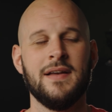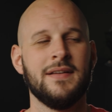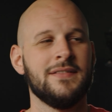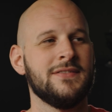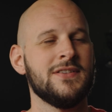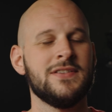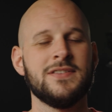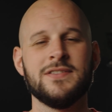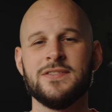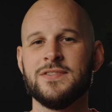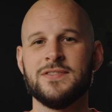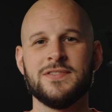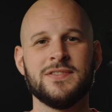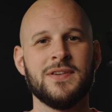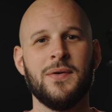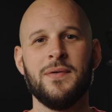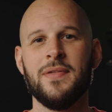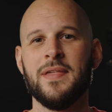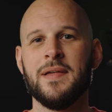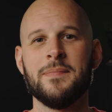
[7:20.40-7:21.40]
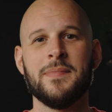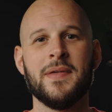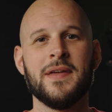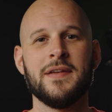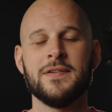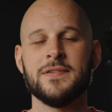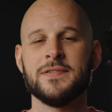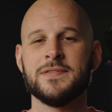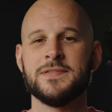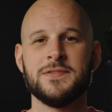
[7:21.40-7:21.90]
just to show them that
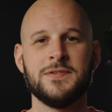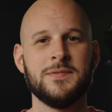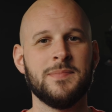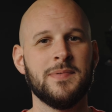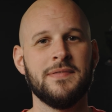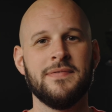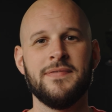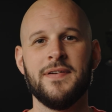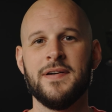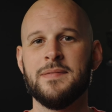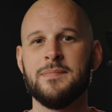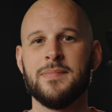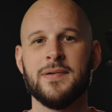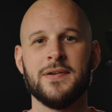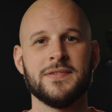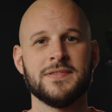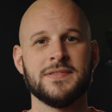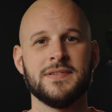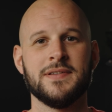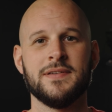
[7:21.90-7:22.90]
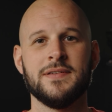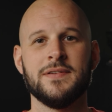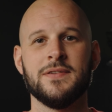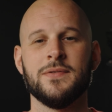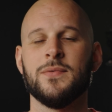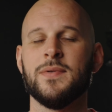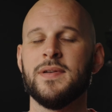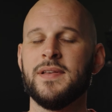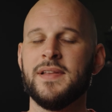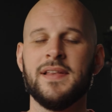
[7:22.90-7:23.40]
you're a super fun person,
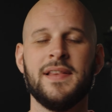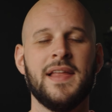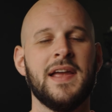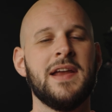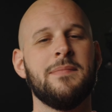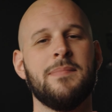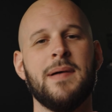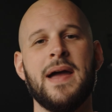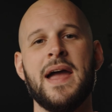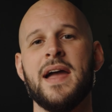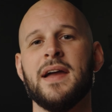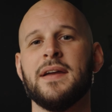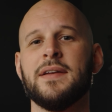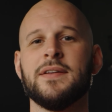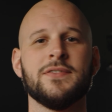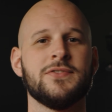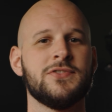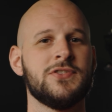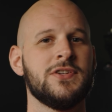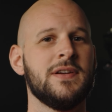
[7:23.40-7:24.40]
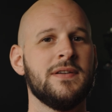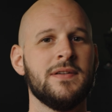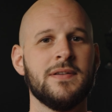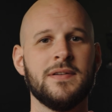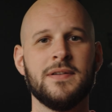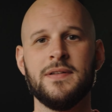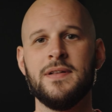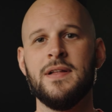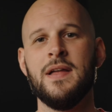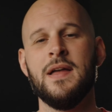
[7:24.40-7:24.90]
you're really laid back, you're
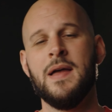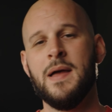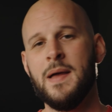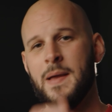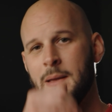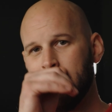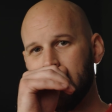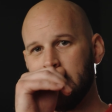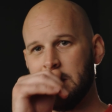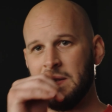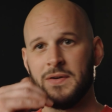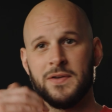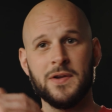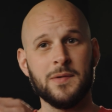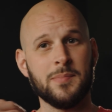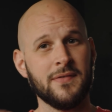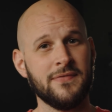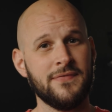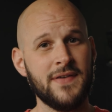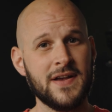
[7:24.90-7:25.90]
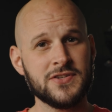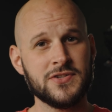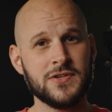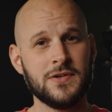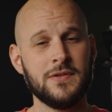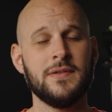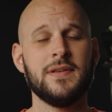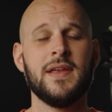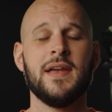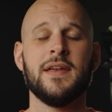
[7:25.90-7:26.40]
chill, you're
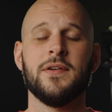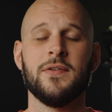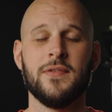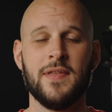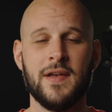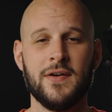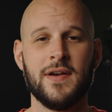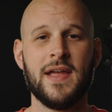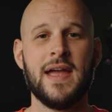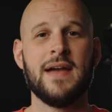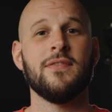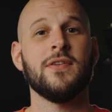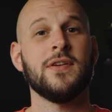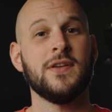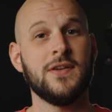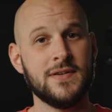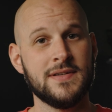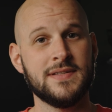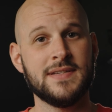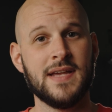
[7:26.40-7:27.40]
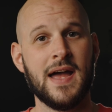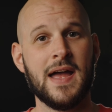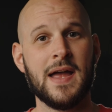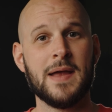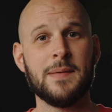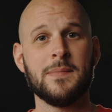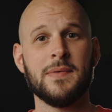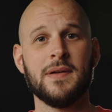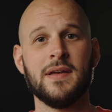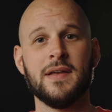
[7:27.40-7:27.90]
professional, yet you're there to have a good
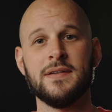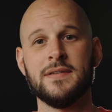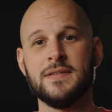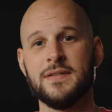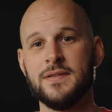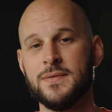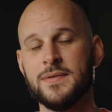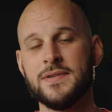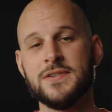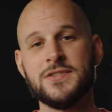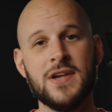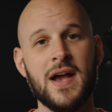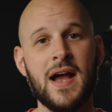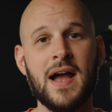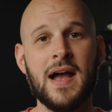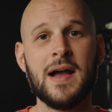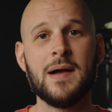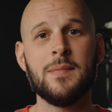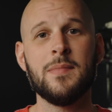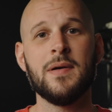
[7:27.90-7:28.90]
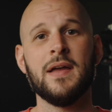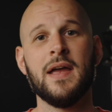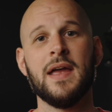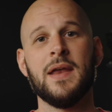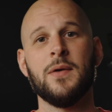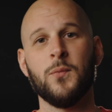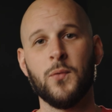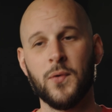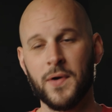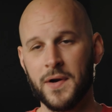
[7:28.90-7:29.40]
time and do a job
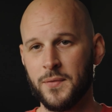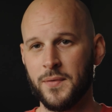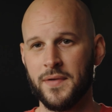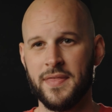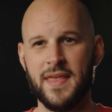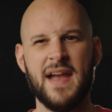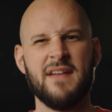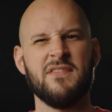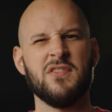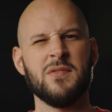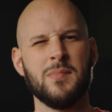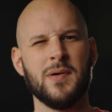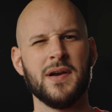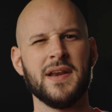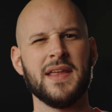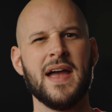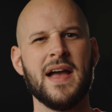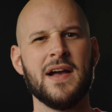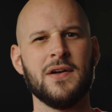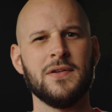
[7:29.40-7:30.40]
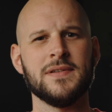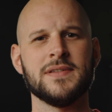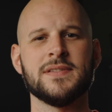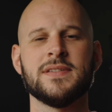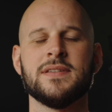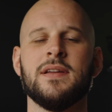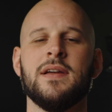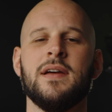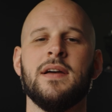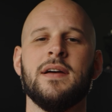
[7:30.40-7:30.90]
and work with everybody
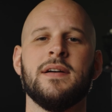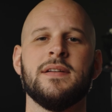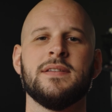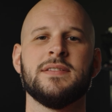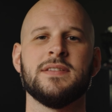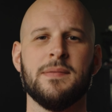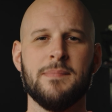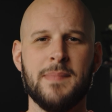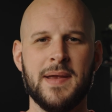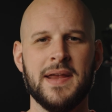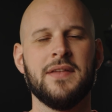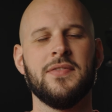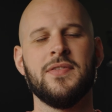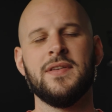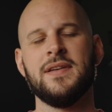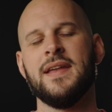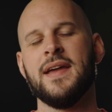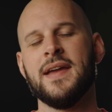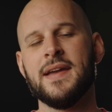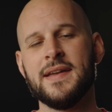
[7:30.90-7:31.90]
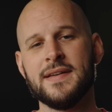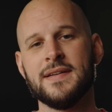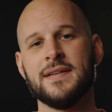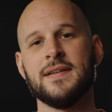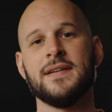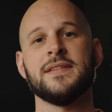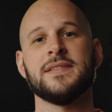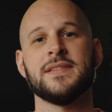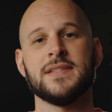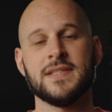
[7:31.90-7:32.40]
else to make the day
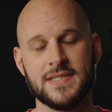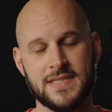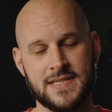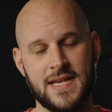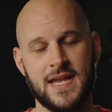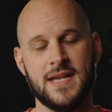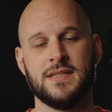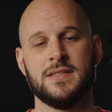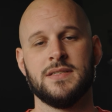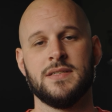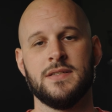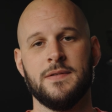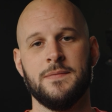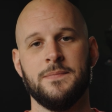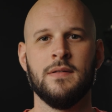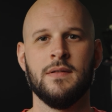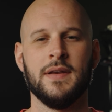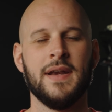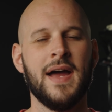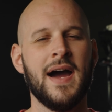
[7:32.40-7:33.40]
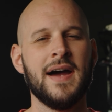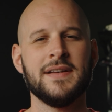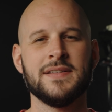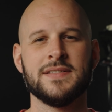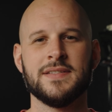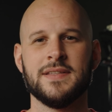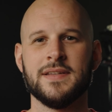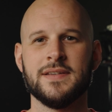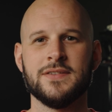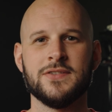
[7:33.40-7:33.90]
a success. And
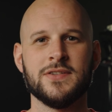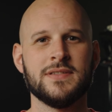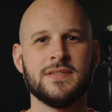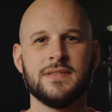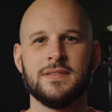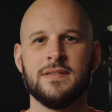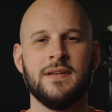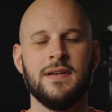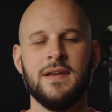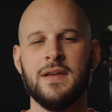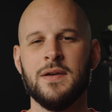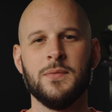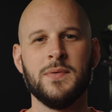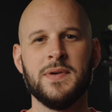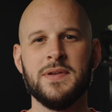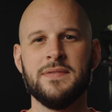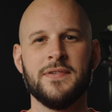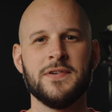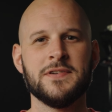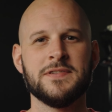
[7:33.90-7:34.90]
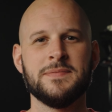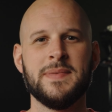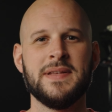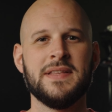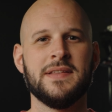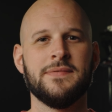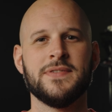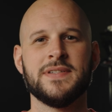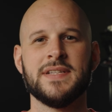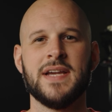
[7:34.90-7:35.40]
honestly, just when you first meet
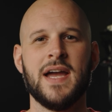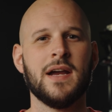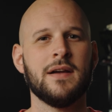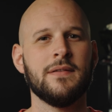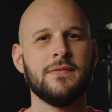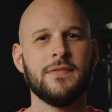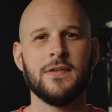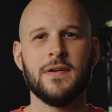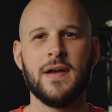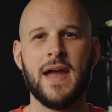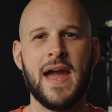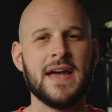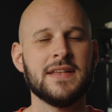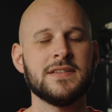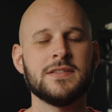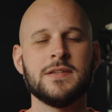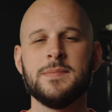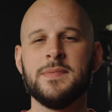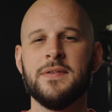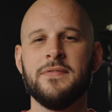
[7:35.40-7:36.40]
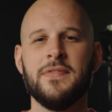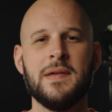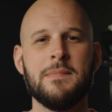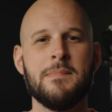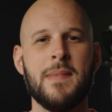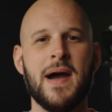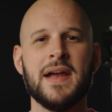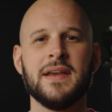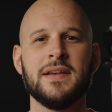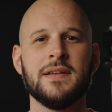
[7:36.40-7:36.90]
the photographer, ask them if they
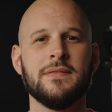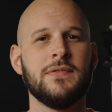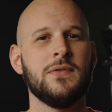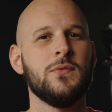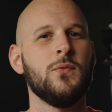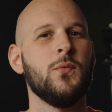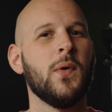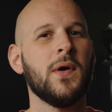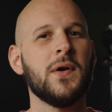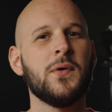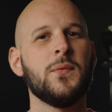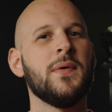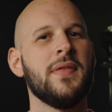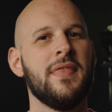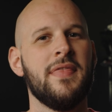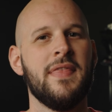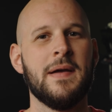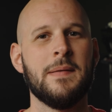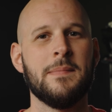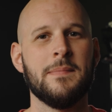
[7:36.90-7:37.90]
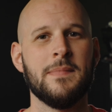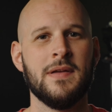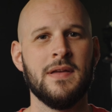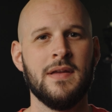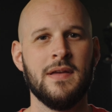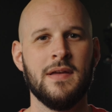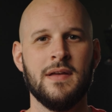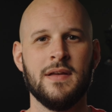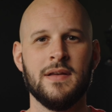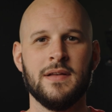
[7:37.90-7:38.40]
mind if you work with them.
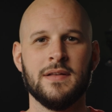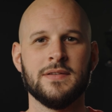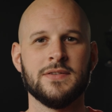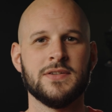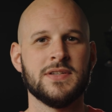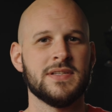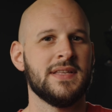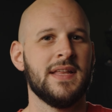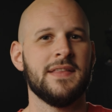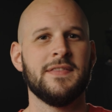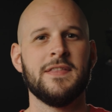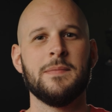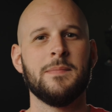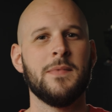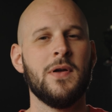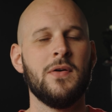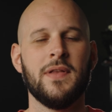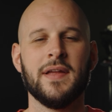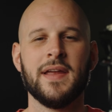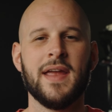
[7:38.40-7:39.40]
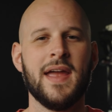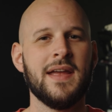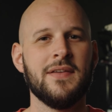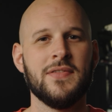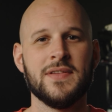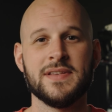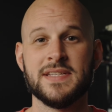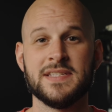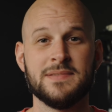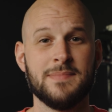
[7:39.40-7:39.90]
Just let them know, like, hey,
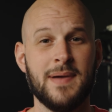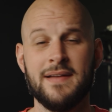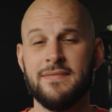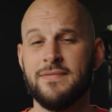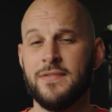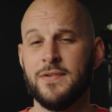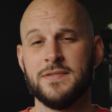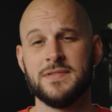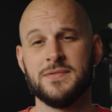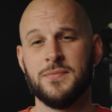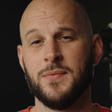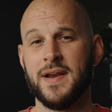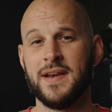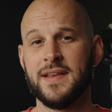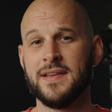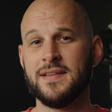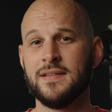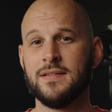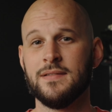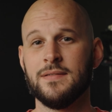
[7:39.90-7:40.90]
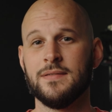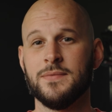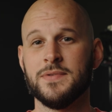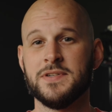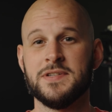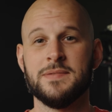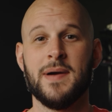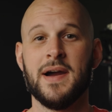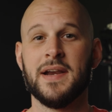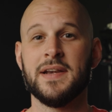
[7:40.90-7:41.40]
this is my first wedding.
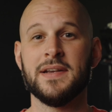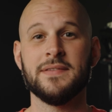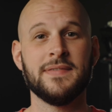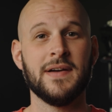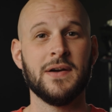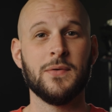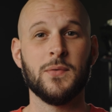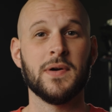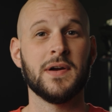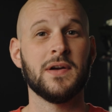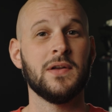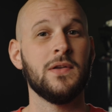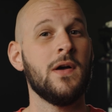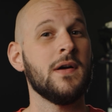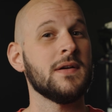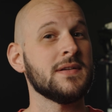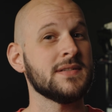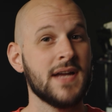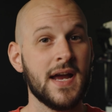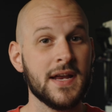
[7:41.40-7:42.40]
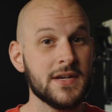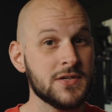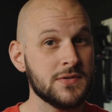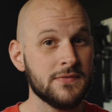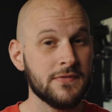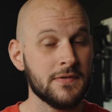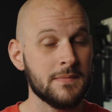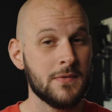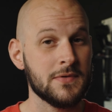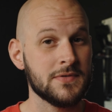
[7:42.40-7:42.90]
Would you mind if I work alongside you
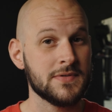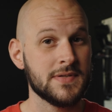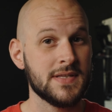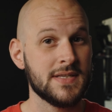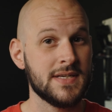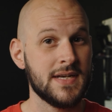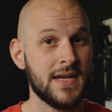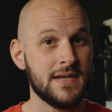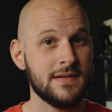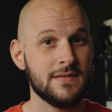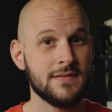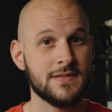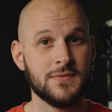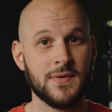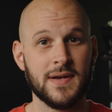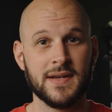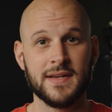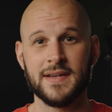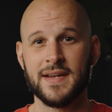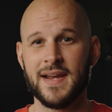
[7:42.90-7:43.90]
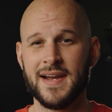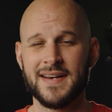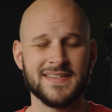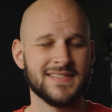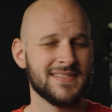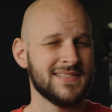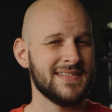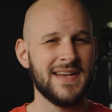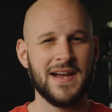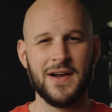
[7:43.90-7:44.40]
for most of the day so I can kind of
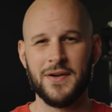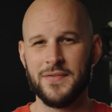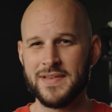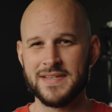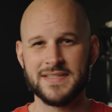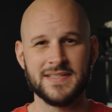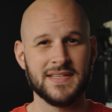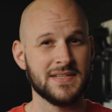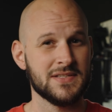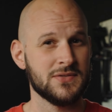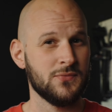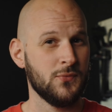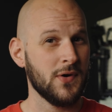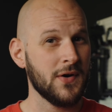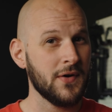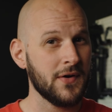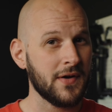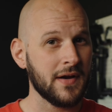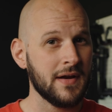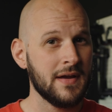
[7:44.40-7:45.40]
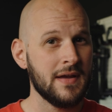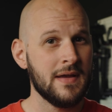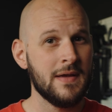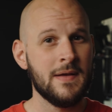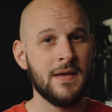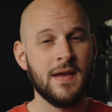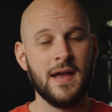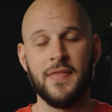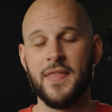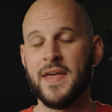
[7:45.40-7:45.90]
see how these things work?
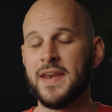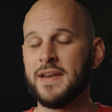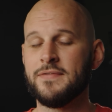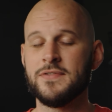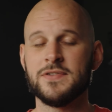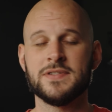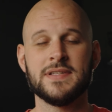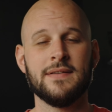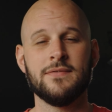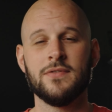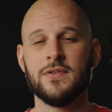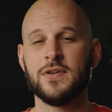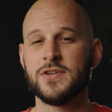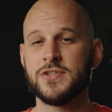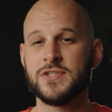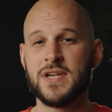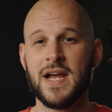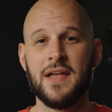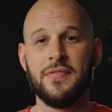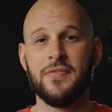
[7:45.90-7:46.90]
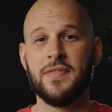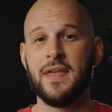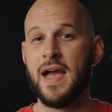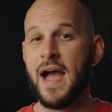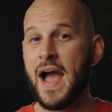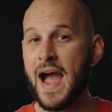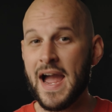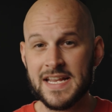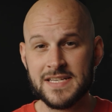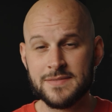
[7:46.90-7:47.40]
And then if there's ever a shot
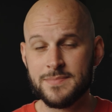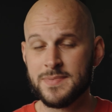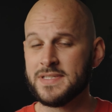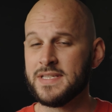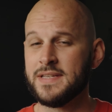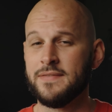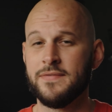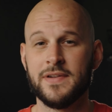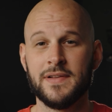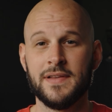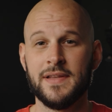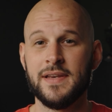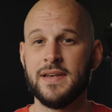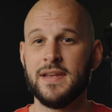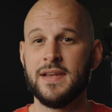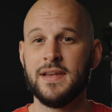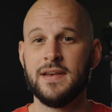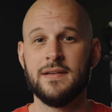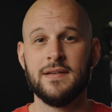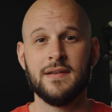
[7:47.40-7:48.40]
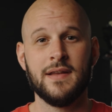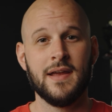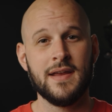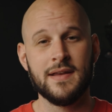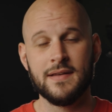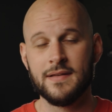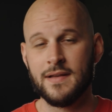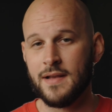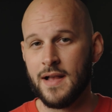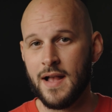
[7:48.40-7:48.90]
that I specifically need,
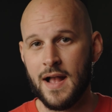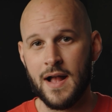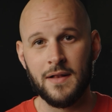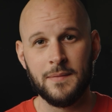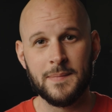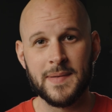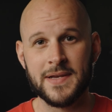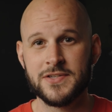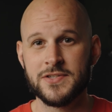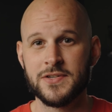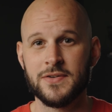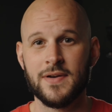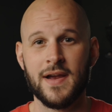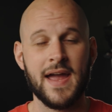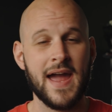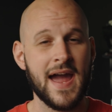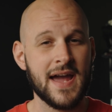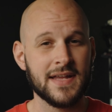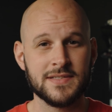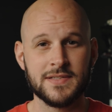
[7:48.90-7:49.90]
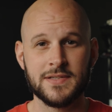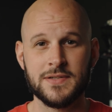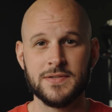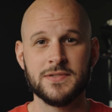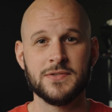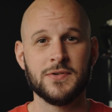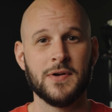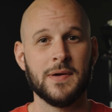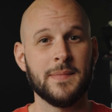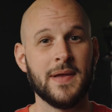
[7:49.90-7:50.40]
hey, I'll make sure I ask you
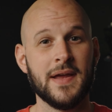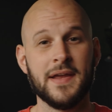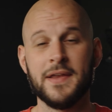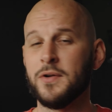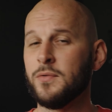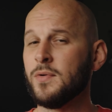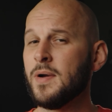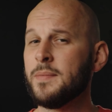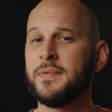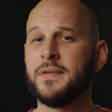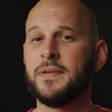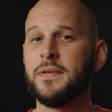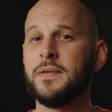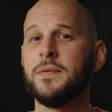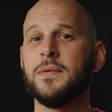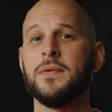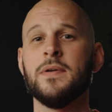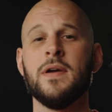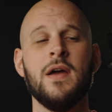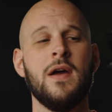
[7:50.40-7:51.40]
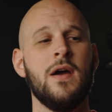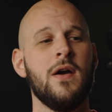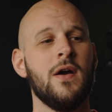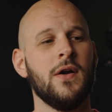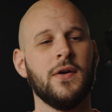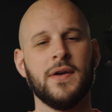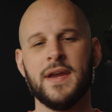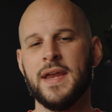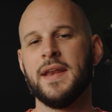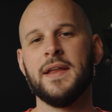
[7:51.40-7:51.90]
so I'm not interrupting you
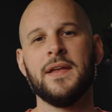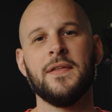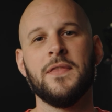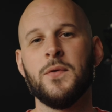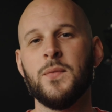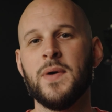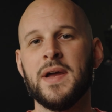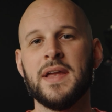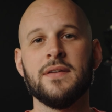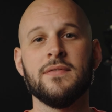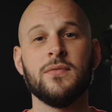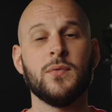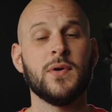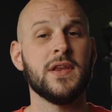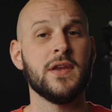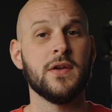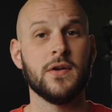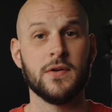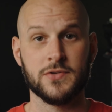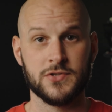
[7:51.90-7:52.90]
or getting in the way of one of your